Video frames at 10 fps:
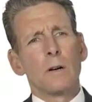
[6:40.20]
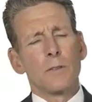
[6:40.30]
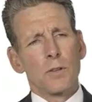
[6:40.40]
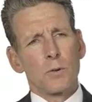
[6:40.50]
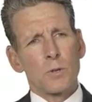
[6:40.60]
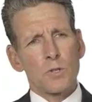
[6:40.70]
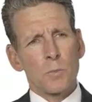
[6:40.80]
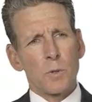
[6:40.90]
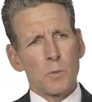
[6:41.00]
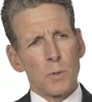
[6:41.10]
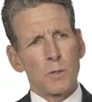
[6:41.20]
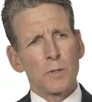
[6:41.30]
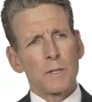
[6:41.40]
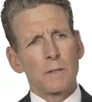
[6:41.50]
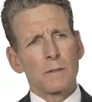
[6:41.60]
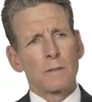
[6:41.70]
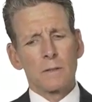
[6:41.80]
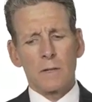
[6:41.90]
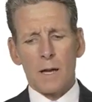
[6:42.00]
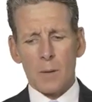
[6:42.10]
the ownership of the building,
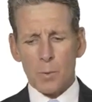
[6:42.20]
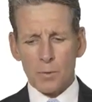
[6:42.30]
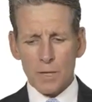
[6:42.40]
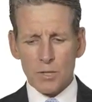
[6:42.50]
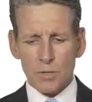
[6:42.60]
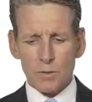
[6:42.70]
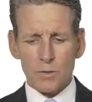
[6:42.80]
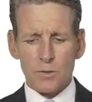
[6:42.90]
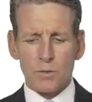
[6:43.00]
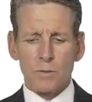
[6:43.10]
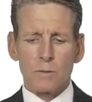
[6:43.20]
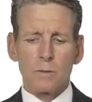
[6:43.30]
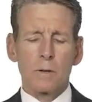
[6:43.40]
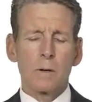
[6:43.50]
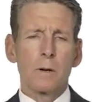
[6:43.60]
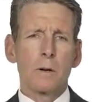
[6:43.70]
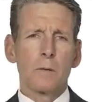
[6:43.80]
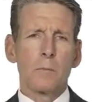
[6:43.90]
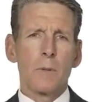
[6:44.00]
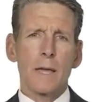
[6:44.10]
the operations
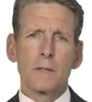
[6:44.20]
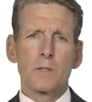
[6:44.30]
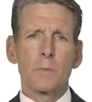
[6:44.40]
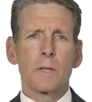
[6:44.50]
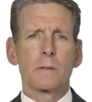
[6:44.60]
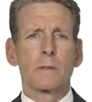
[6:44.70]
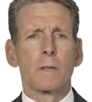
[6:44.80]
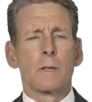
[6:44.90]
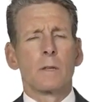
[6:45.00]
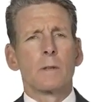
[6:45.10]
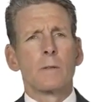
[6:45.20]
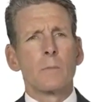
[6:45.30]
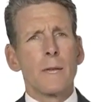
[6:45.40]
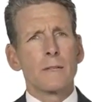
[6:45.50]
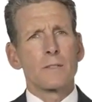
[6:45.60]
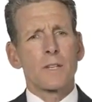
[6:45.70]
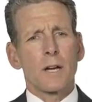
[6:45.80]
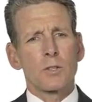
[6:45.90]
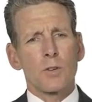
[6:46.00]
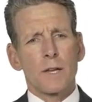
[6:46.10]
management, the maintenance
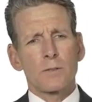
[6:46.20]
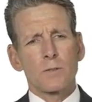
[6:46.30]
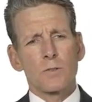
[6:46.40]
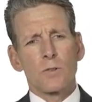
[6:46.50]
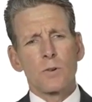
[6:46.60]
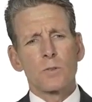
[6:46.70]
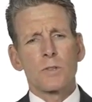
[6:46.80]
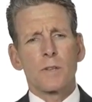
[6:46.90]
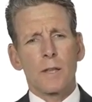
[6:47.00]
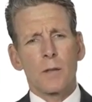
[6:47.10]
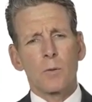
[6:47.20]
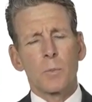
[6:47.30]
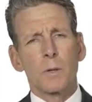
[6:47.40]
contractors, those that help